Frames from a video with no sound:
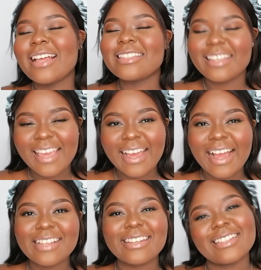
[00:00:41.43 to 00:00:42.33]
So yeah
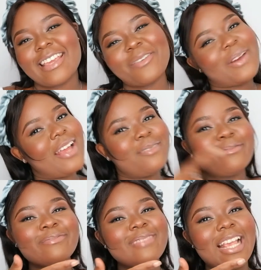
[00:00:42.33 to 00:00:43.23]
guys, let's get right
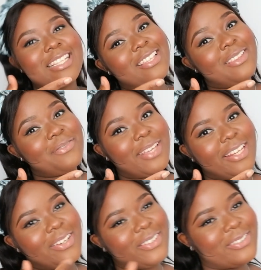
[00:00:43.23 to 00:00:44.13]
into the
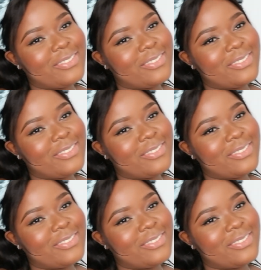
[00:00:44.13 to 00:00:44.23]
video.